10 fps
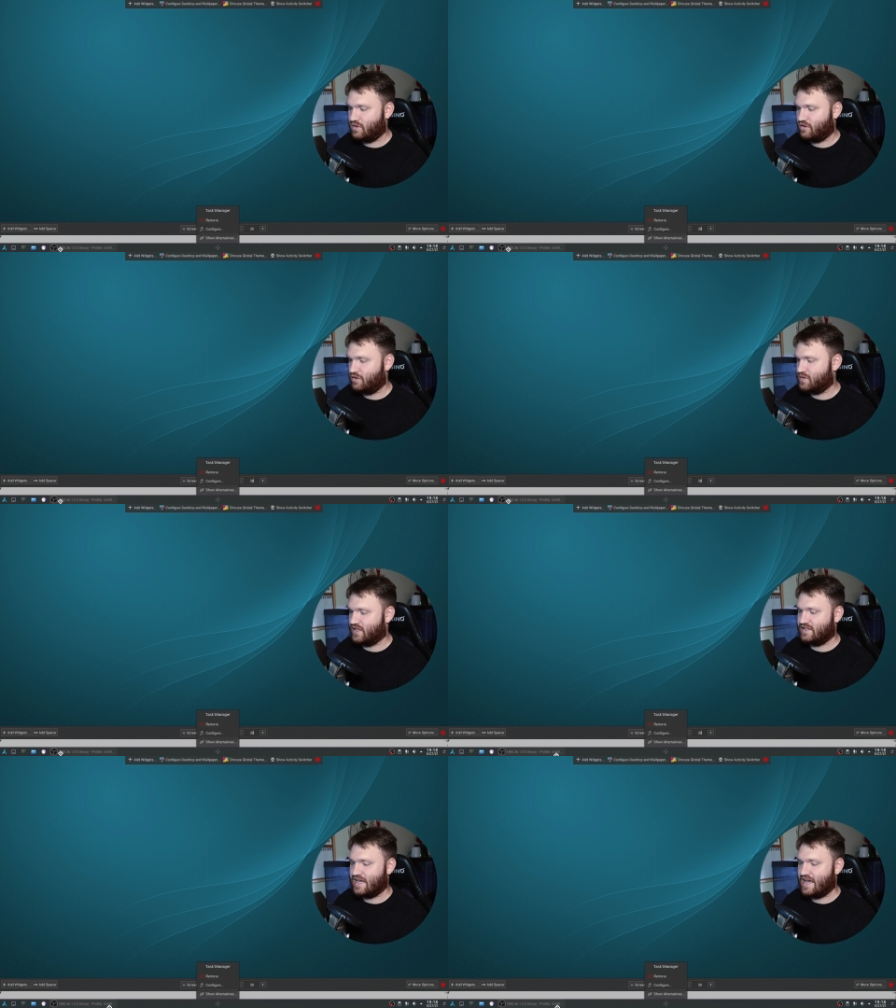They're
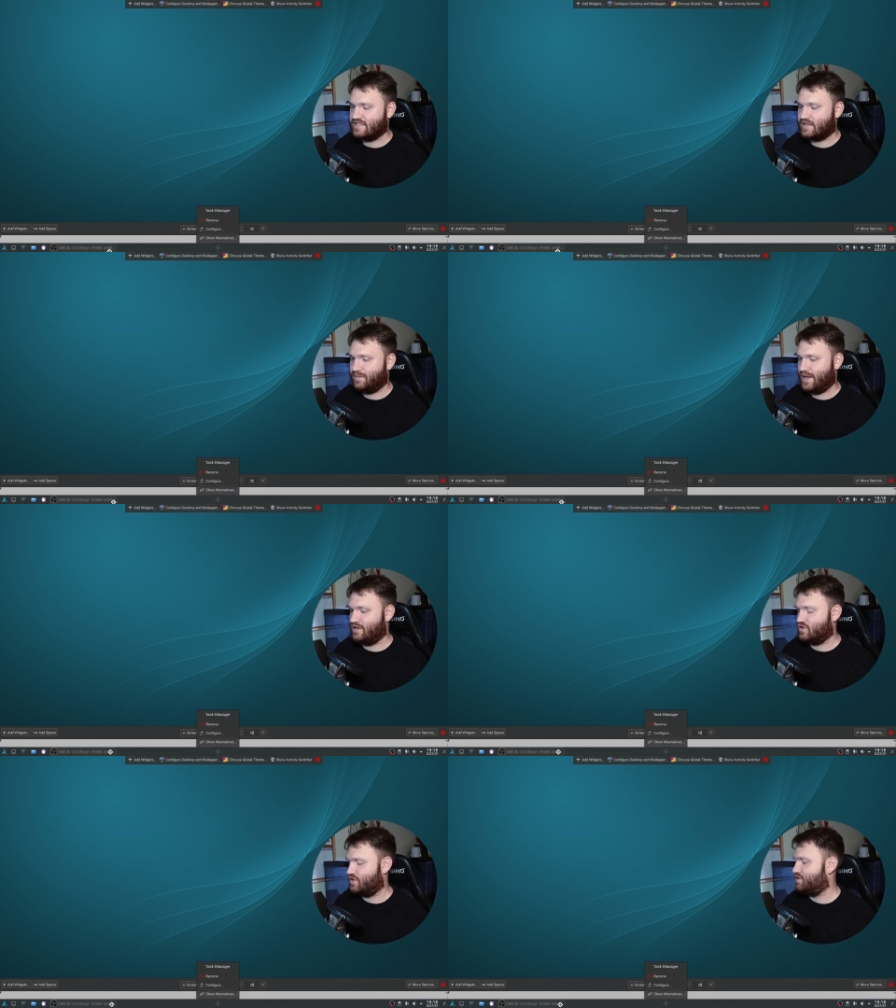using task
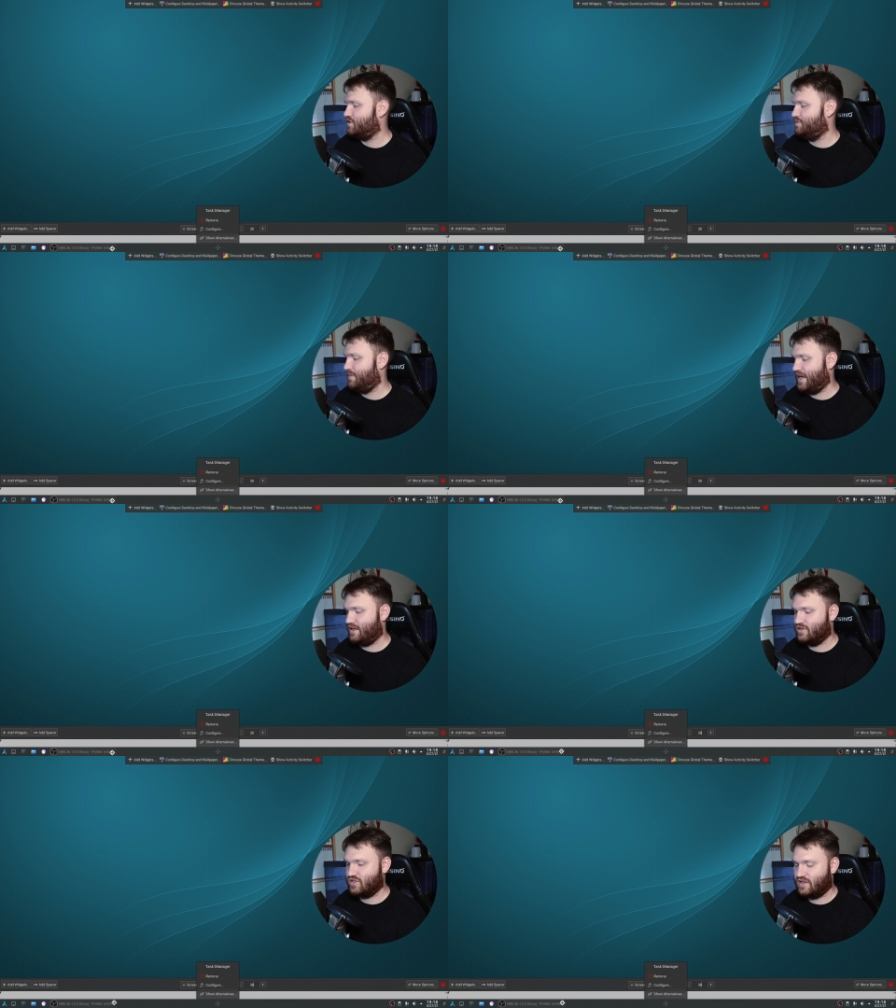manager to
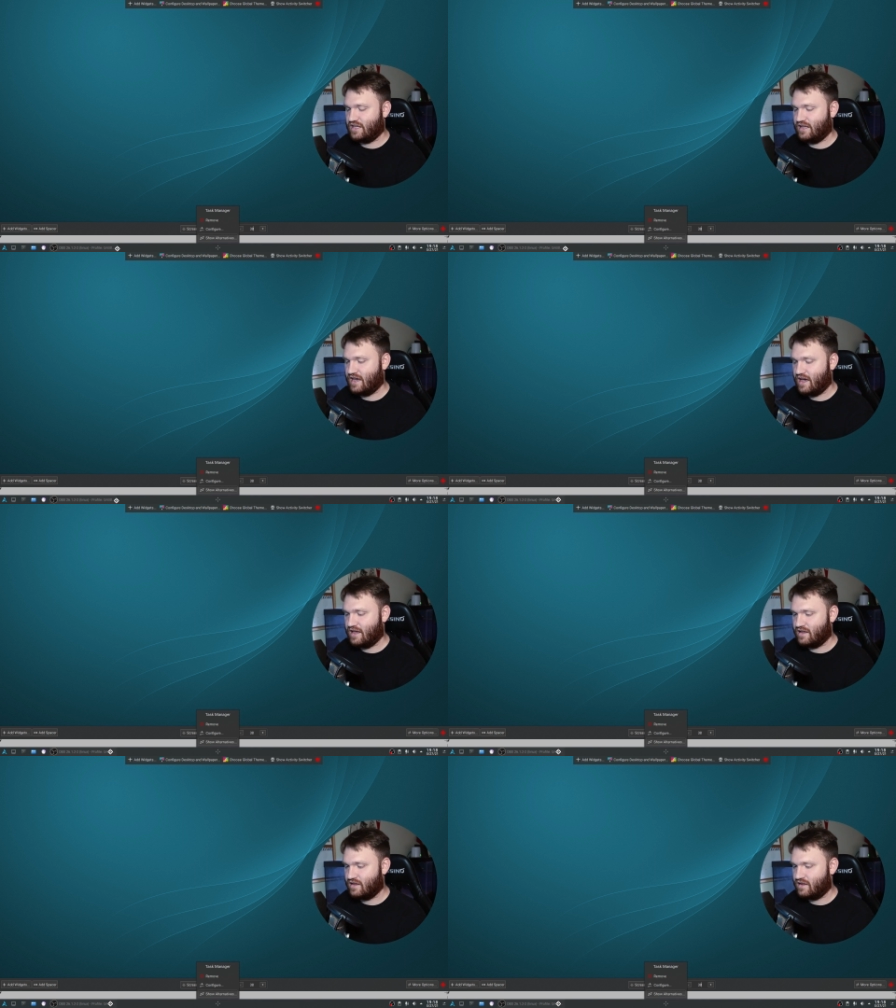manage the uh,